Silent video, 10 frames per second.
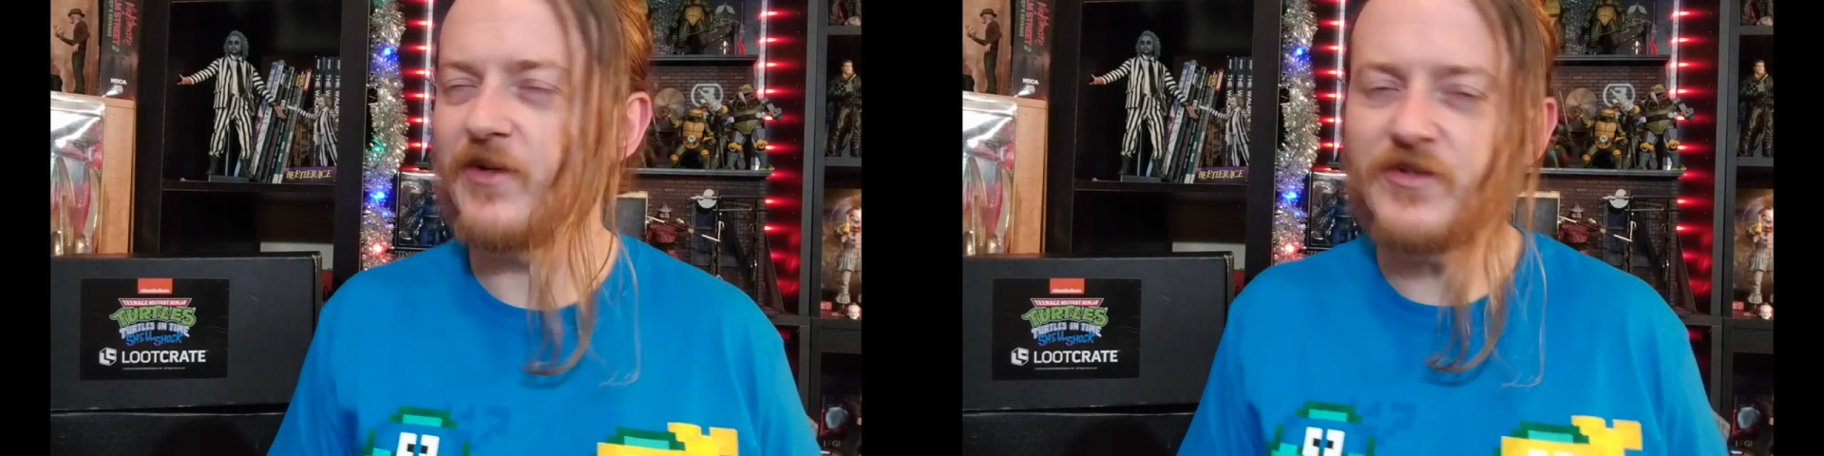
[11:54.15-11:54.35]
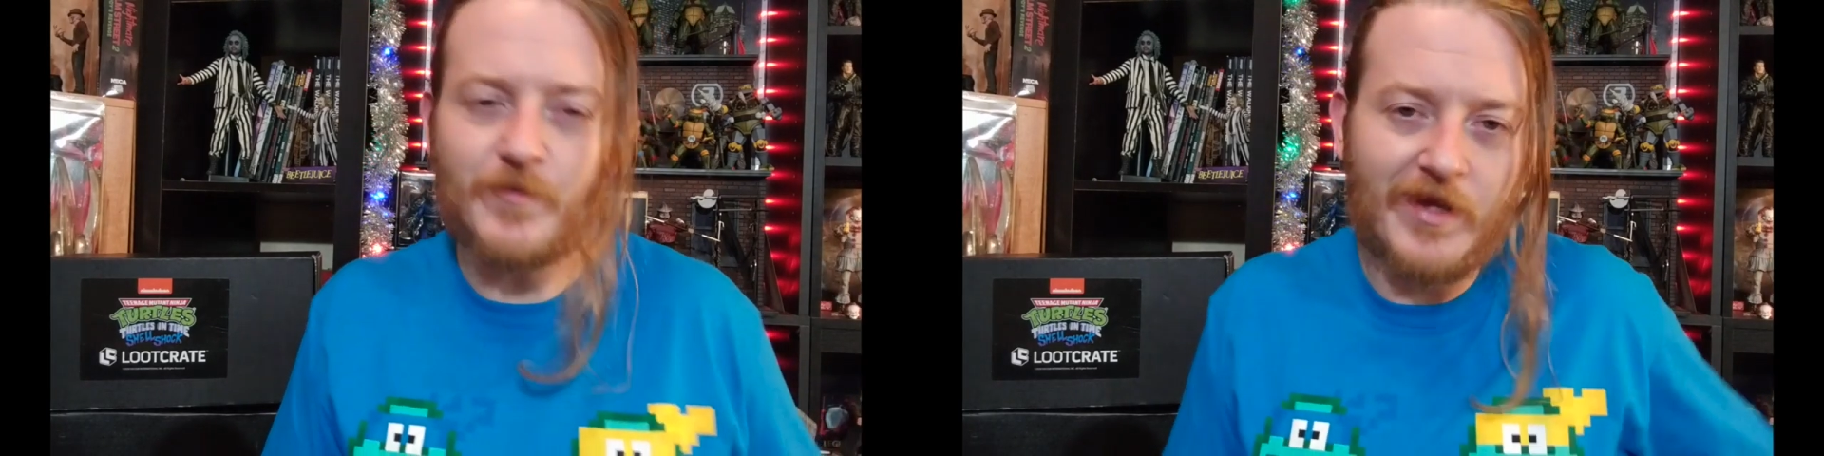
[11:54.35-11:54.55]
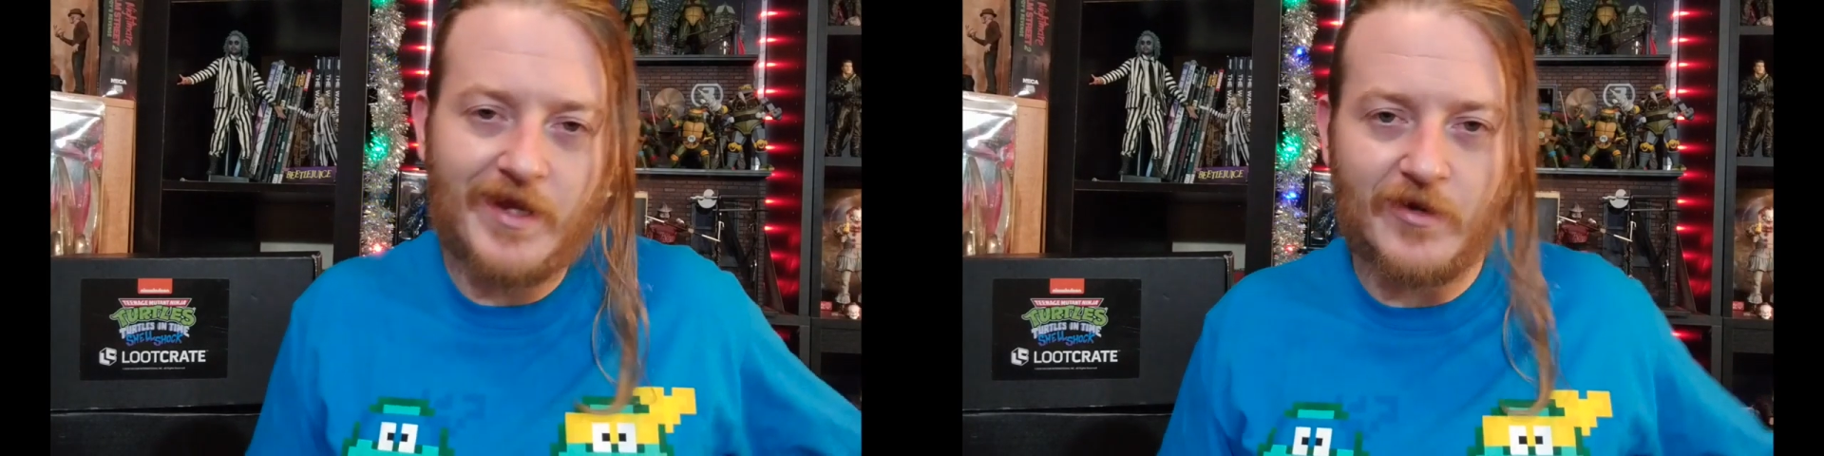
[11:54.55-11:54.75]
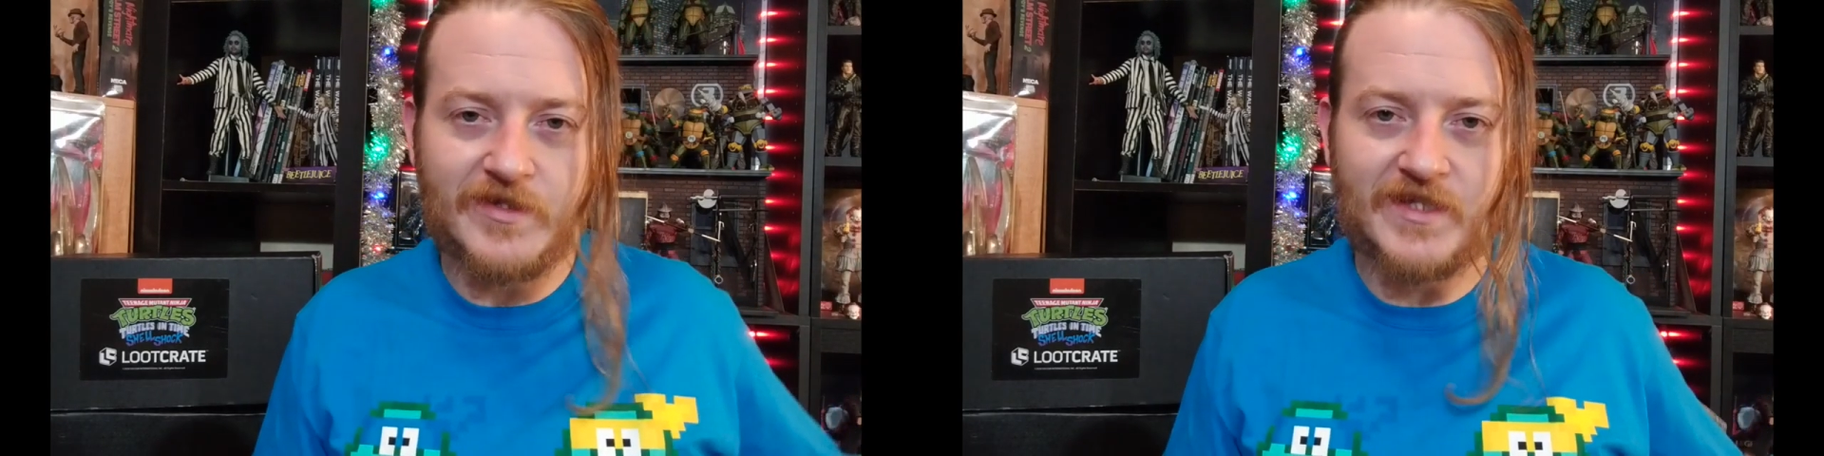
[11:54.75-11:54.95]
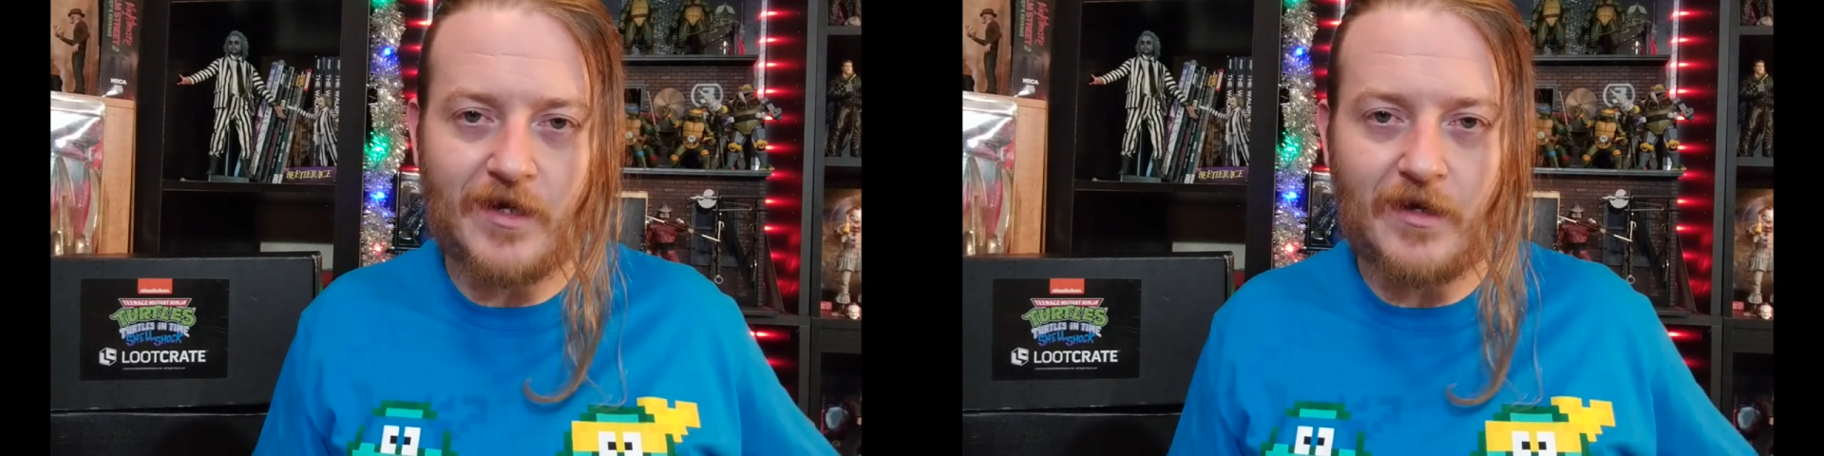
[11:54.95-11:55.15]
I used to play it on
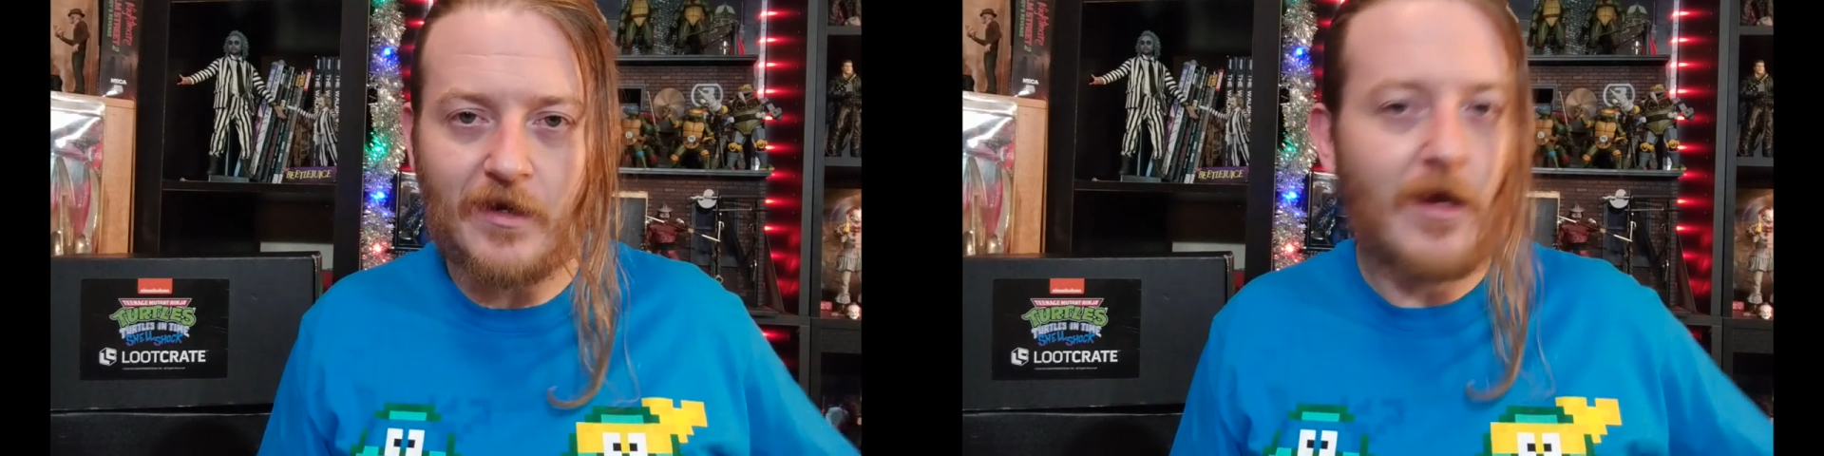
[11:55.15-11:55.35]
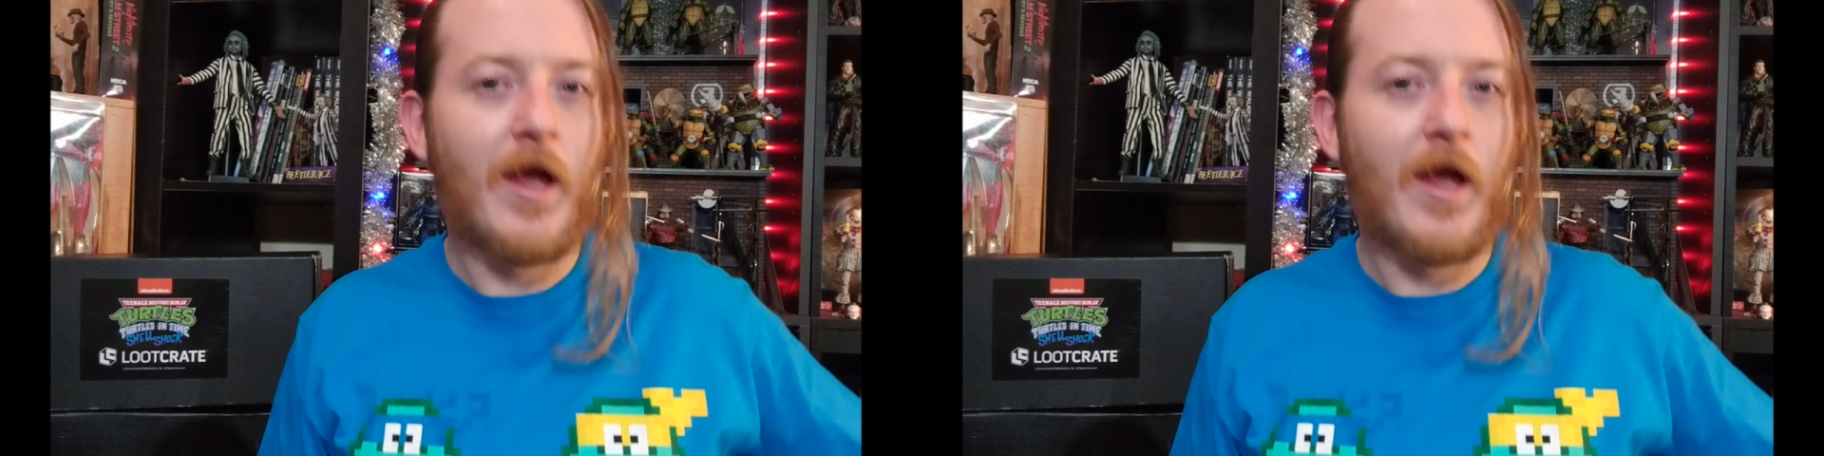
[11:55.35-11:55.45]
Sega.